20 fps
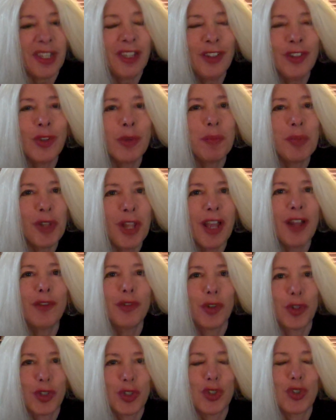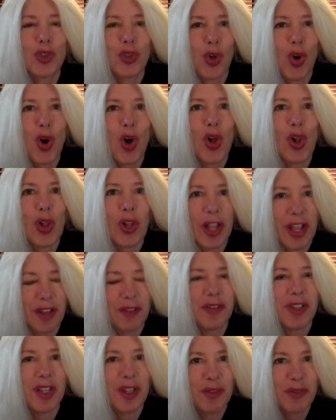it's a plan for control
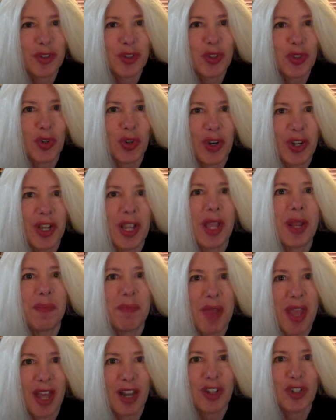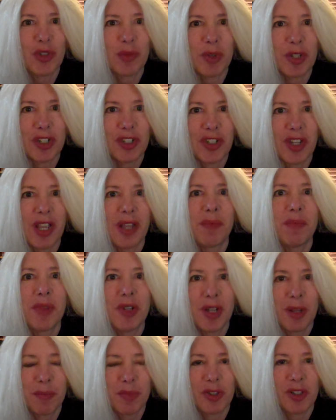and inventory and management and
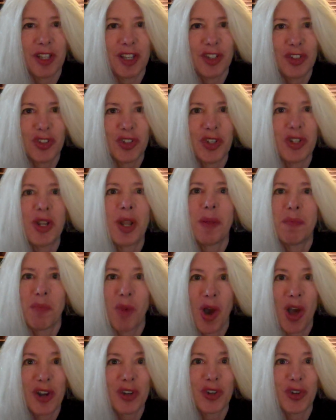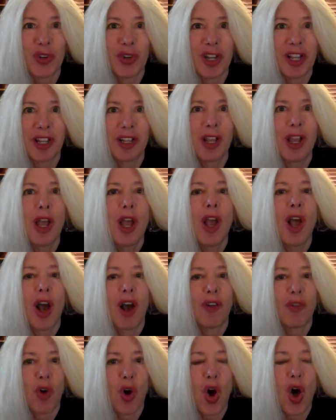manipulation and monitoring
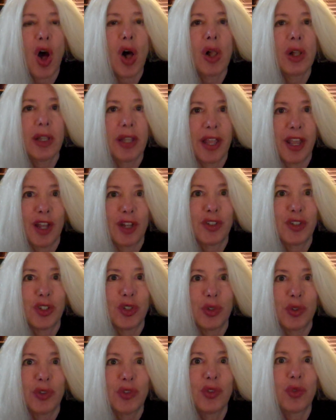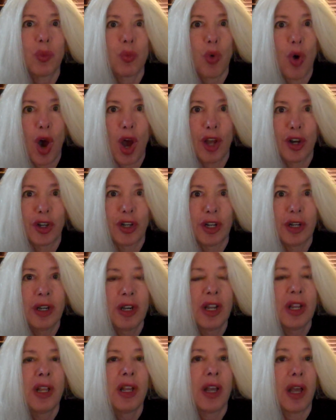of all land use,
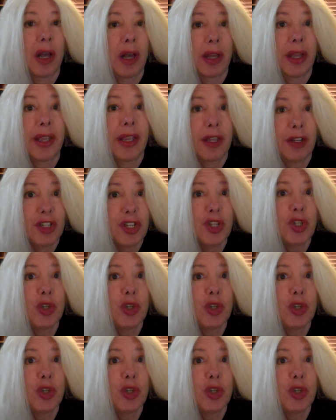water, and